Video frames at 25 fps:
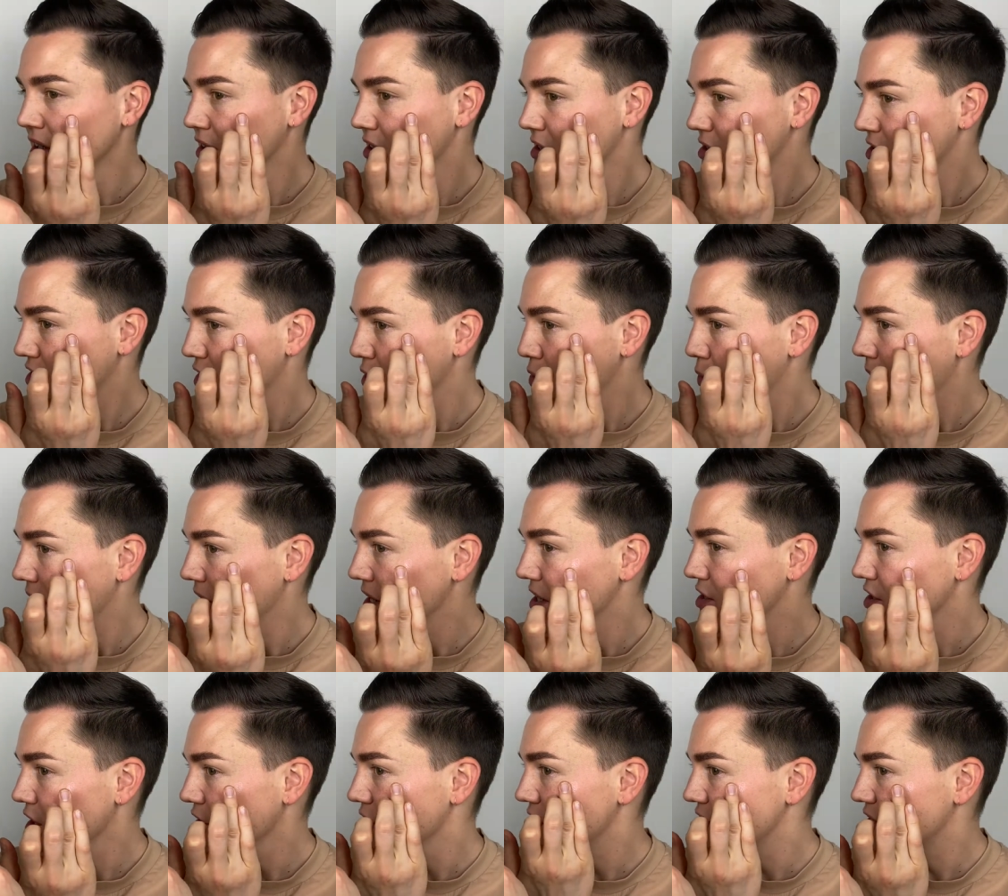So when
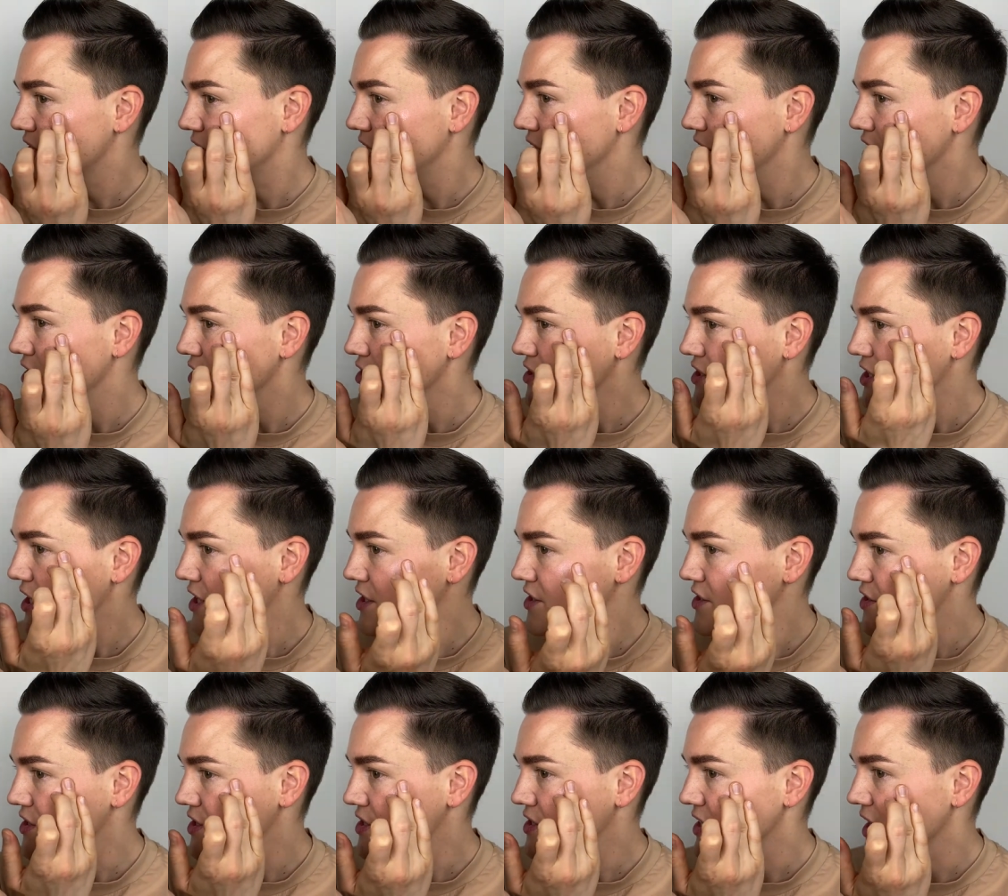it's on the skin and you turn
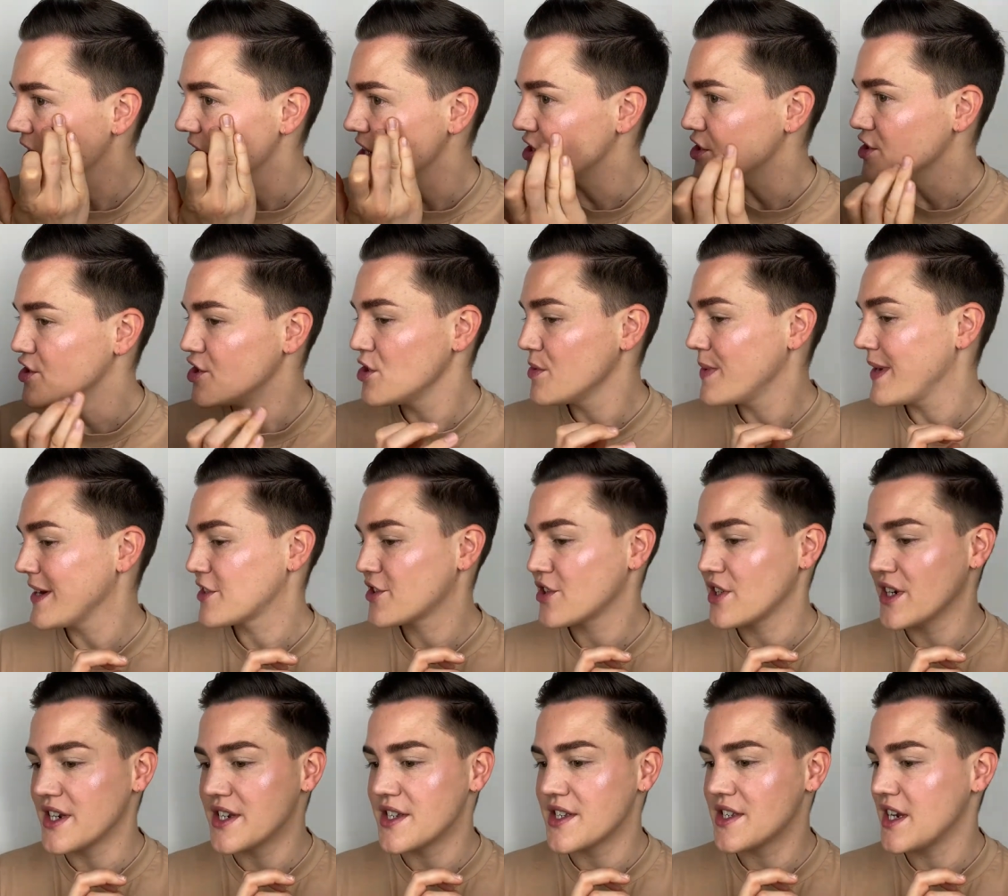to the side, you do
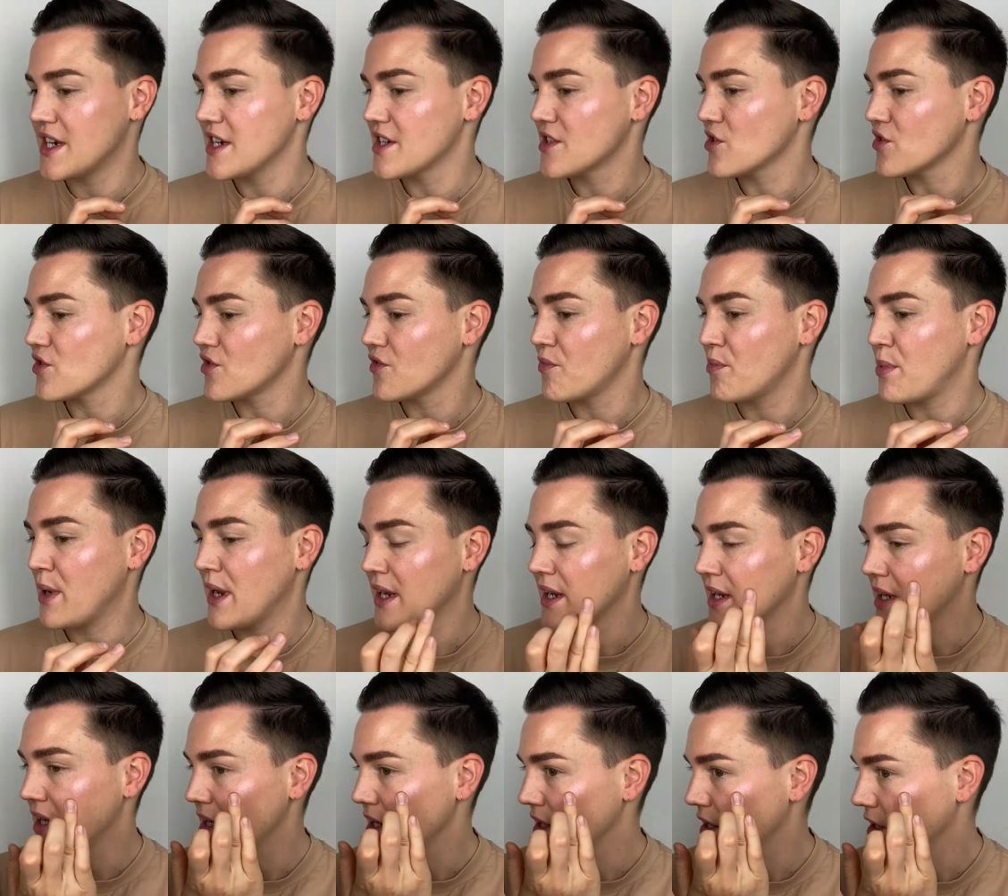actually see a sort of
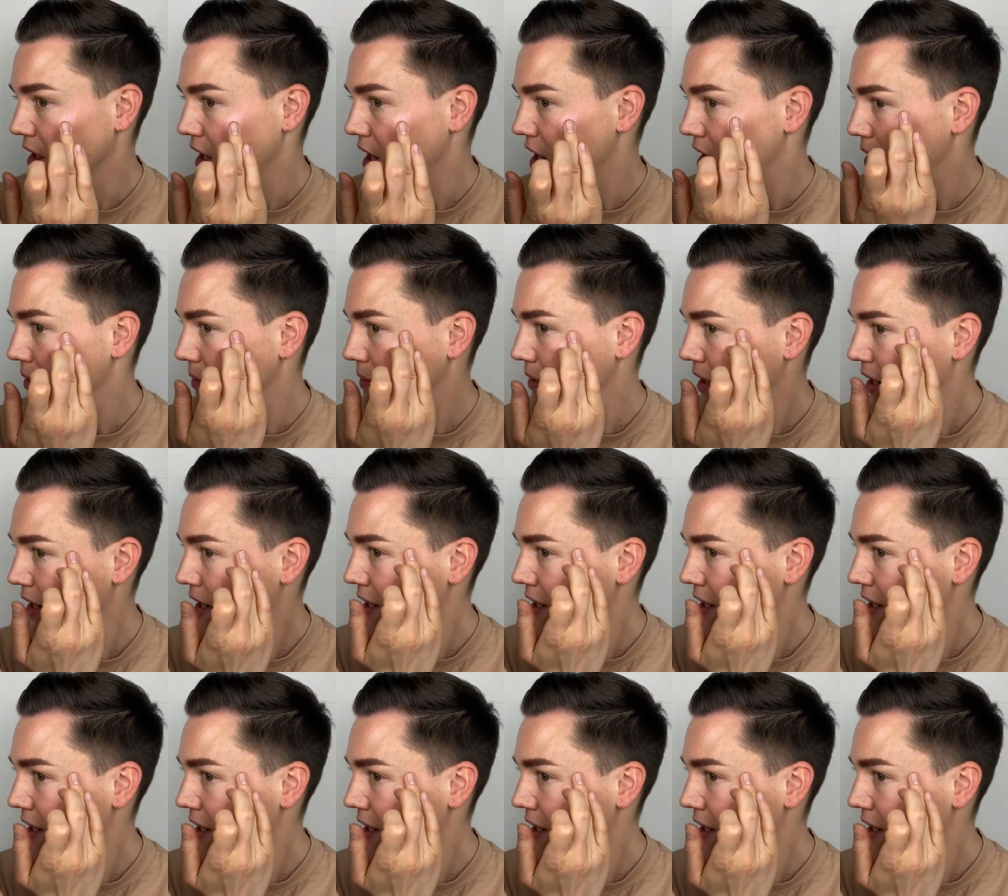pinky glow.